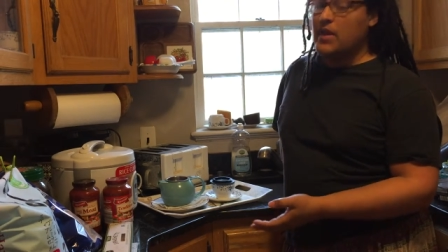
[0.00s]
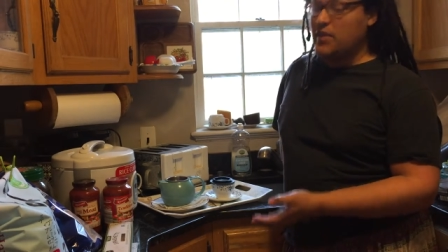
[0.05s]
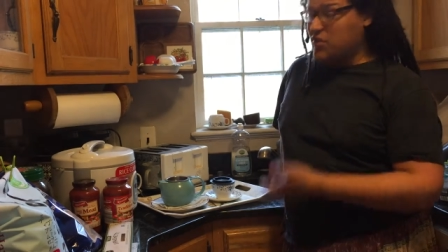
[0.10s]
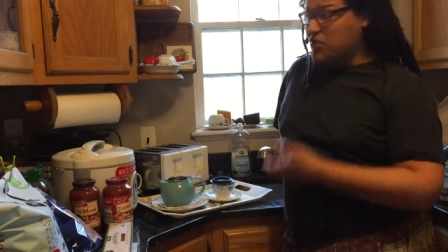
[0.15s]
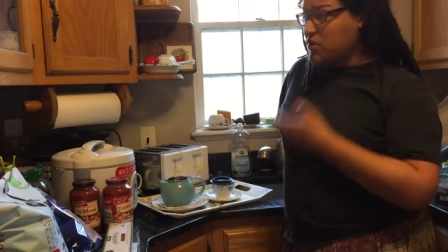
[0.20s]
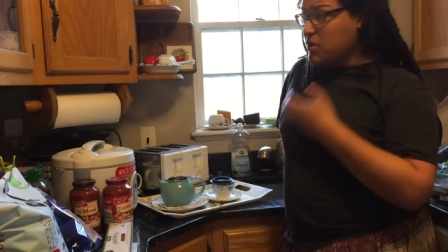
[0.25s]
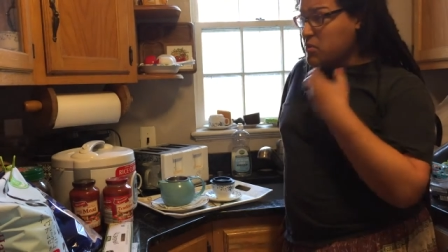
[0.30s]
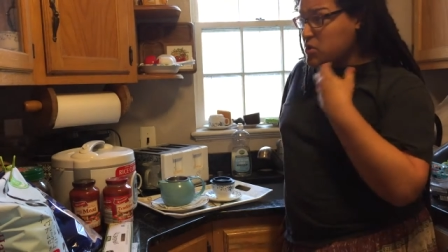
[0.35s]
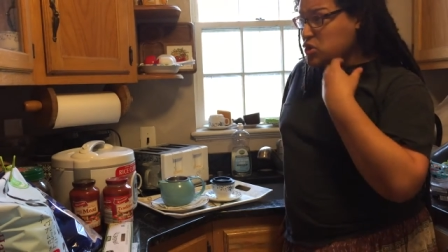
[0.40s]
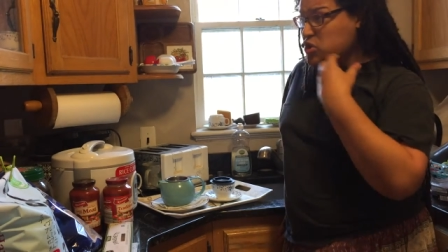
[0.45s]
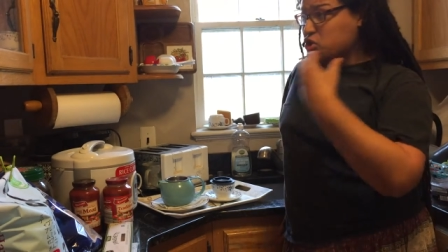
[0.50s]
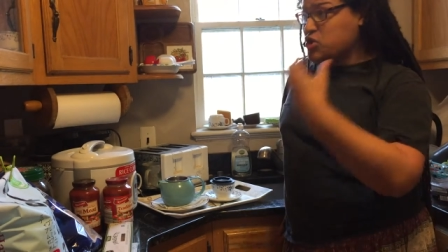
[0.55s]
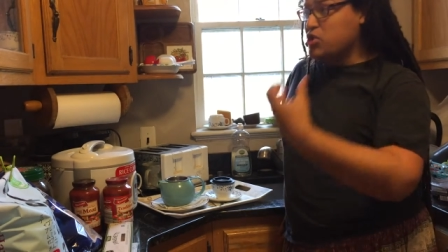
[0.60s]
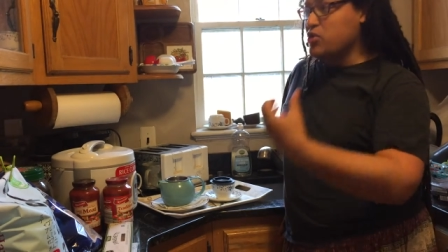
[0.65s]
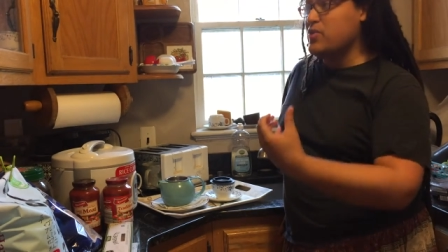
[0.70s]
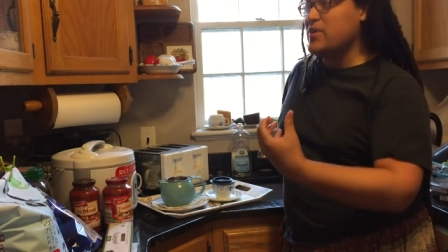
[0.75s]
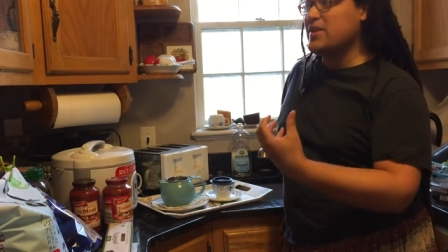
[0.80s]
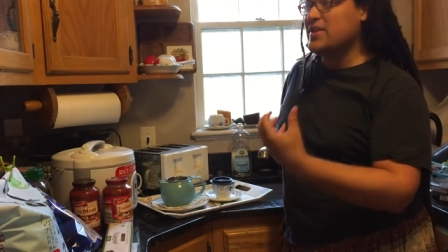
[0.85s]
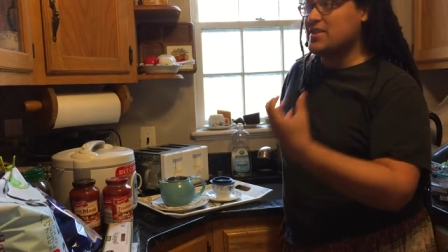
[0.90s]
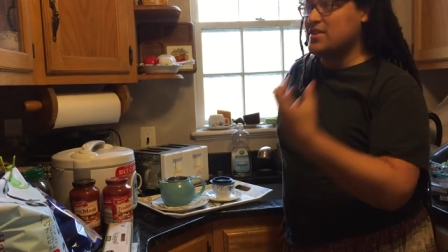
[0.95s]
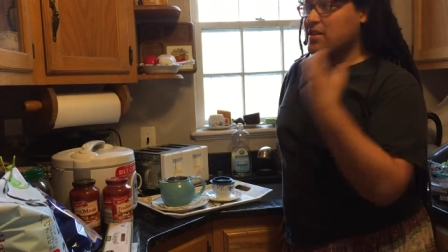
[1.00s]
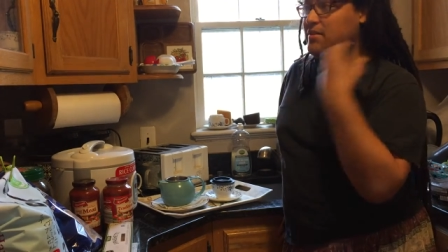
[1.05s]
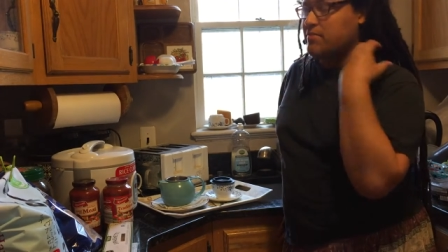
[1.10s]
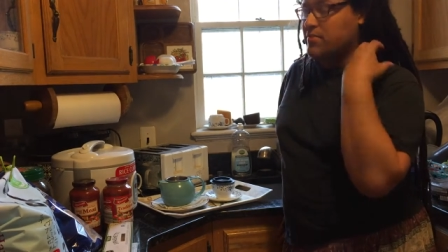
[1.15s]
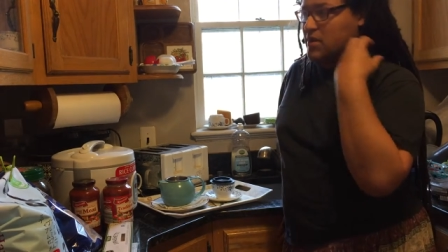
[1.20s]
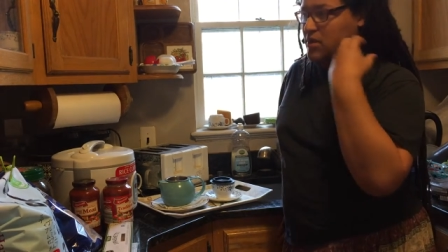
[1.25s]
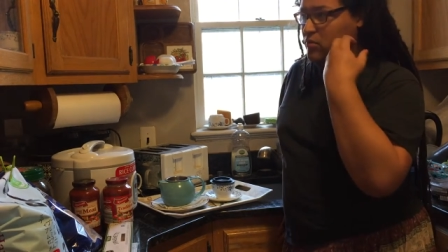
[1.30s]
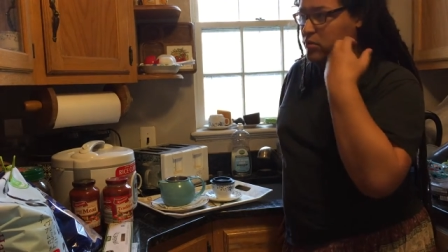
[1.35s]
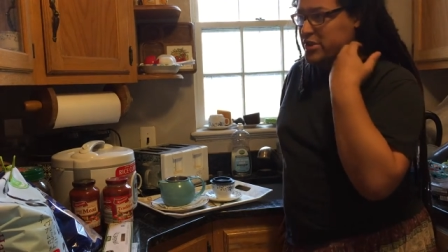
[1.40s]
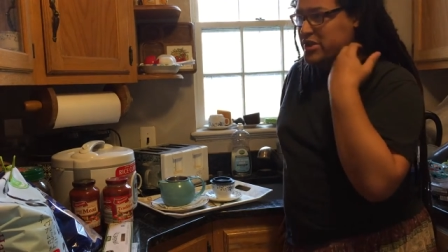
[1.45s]
If someone's doing
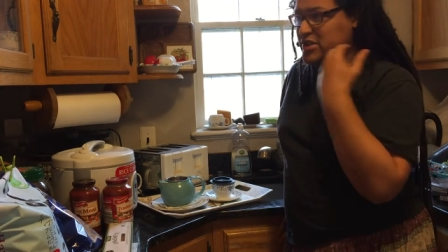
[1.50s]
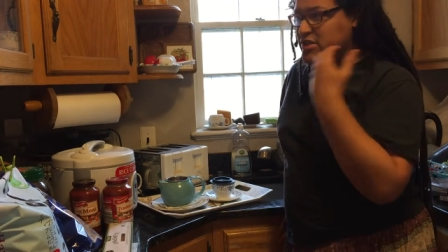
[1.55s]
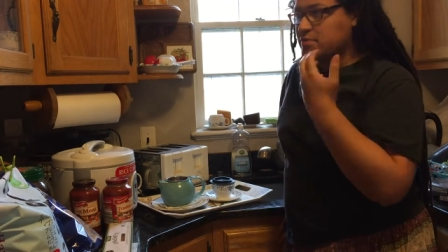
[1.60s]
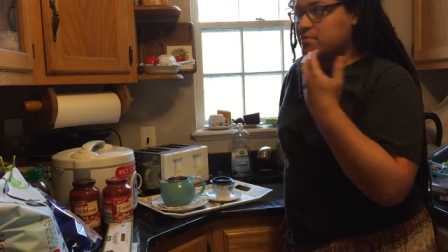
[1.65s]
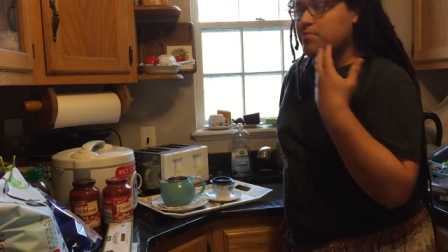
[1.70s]
something which is